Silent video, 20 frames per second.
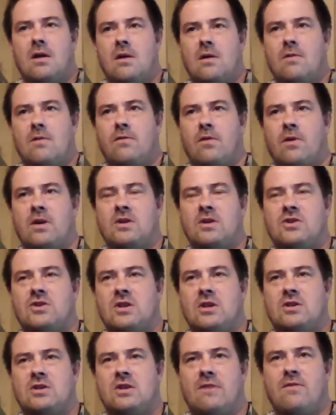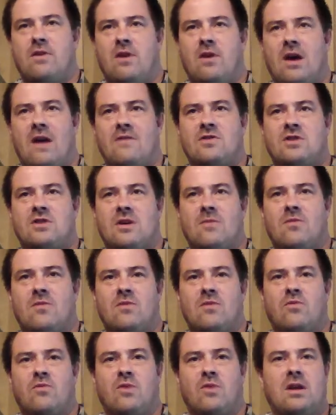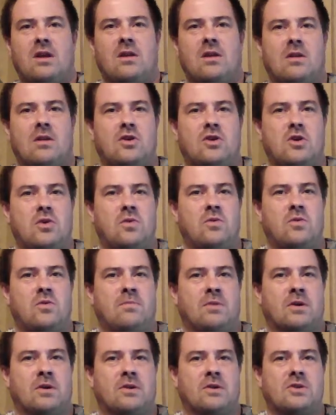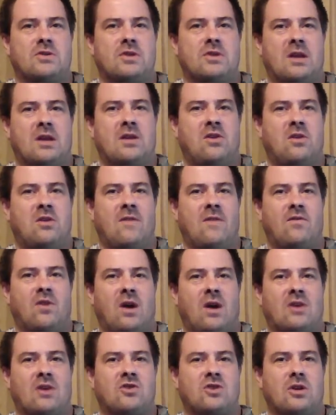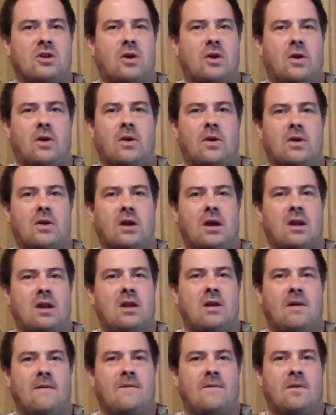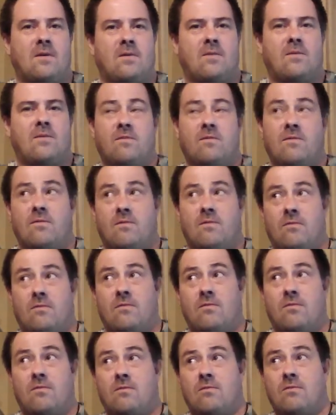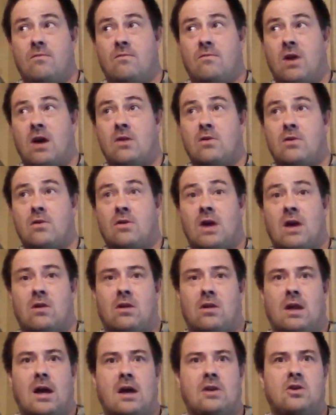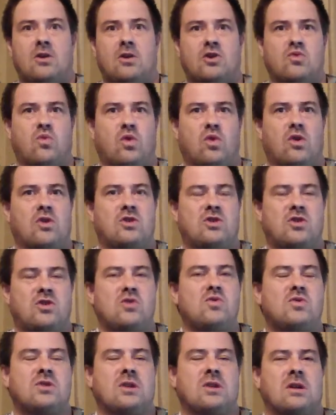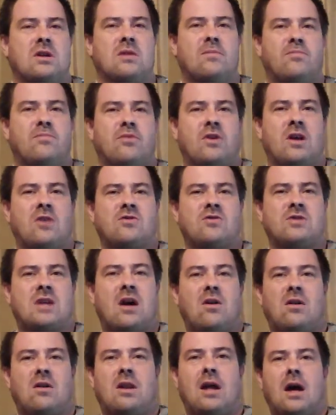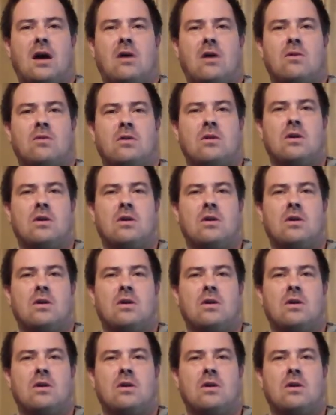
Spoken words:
For instance, if you have someone reading the Dune books and you never actually heard any of the rather outlandish words used in it pronounced out loud,